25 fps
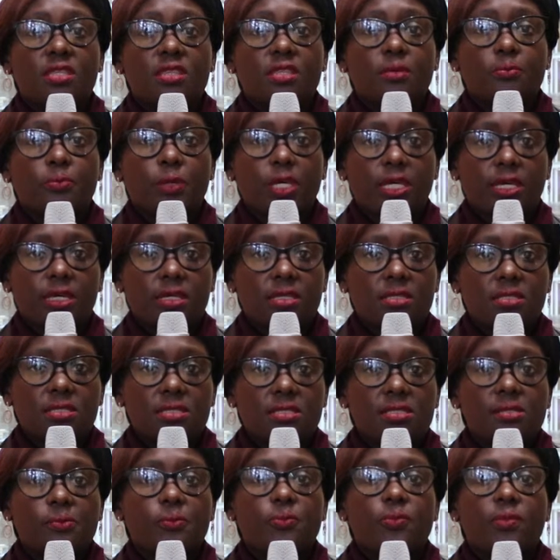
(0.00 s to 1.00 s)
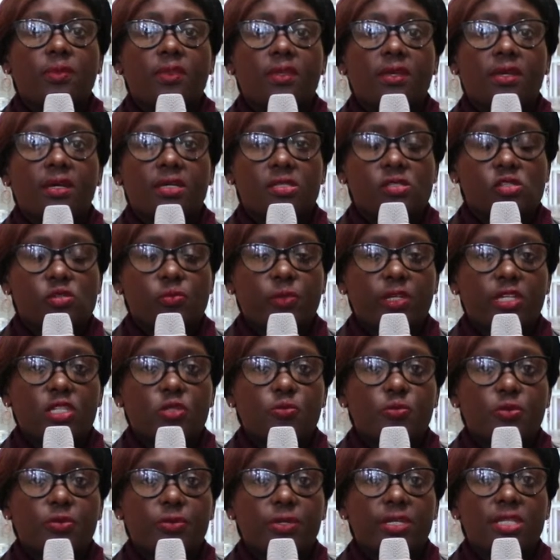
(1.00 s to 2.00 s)
the biggest customer
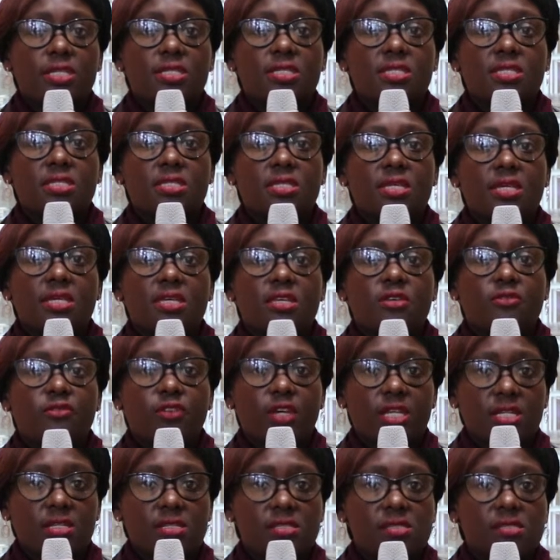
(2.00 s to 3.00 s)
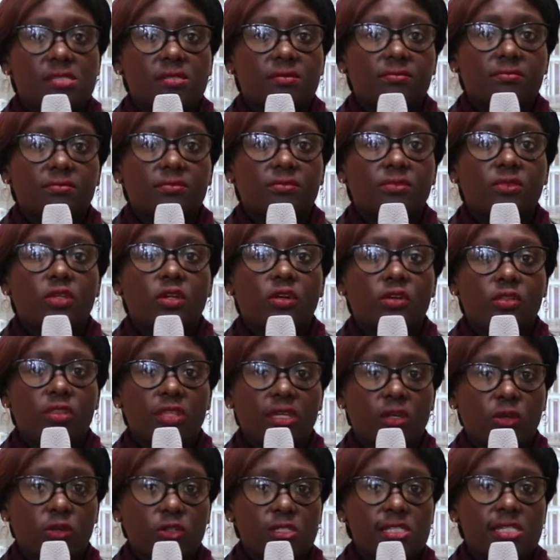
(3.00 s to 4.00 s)
experience event on
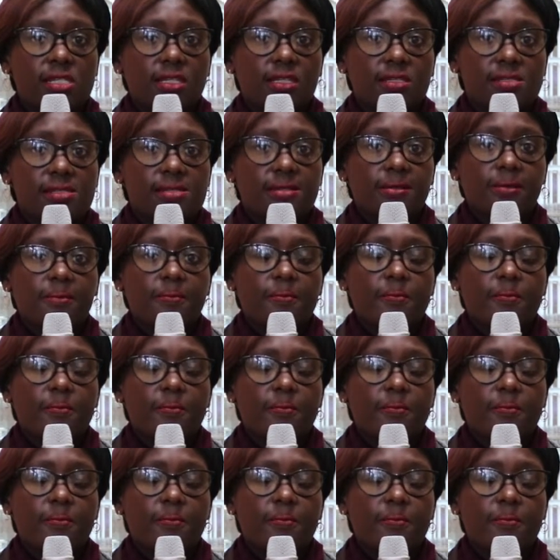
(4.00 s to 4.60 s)
the continent.